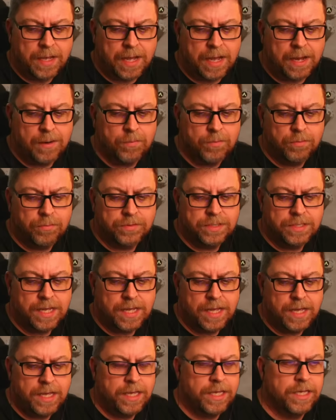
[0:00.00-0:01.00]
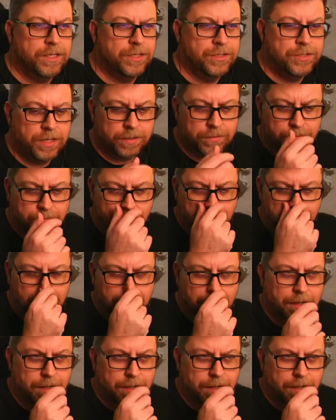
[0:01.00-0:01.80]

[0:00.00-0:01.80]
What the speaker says: I will say in general,